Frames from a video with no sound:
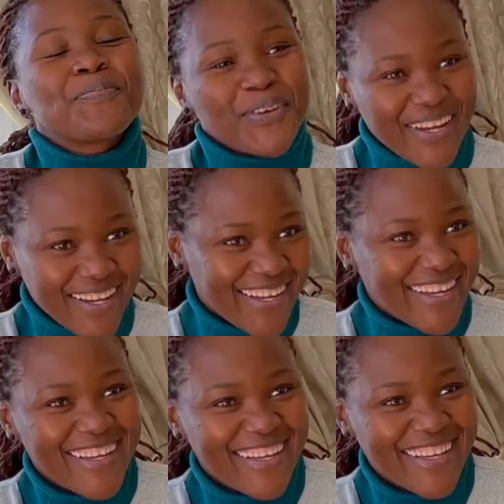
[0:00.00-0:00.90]

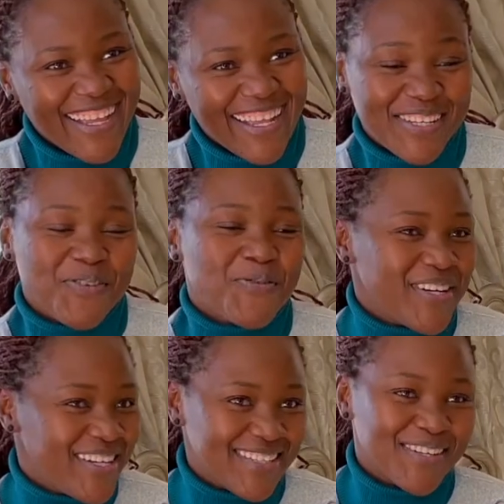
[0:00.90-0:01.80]
Prayer and the
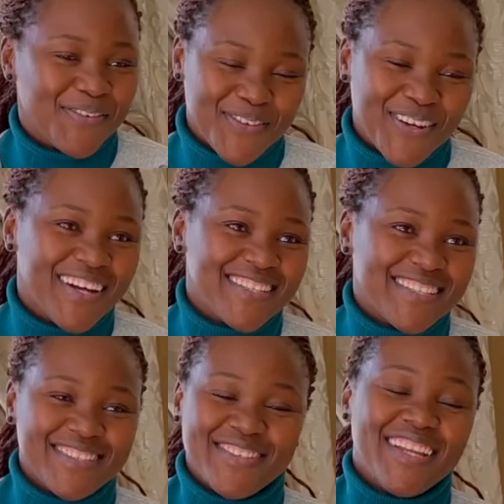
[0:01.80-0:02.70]
word of
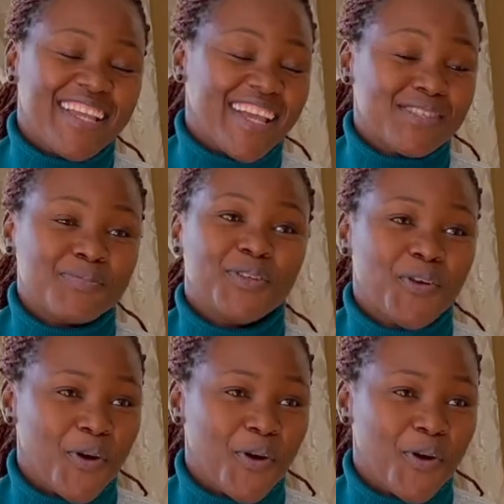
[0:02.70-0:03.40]
God, it really gets me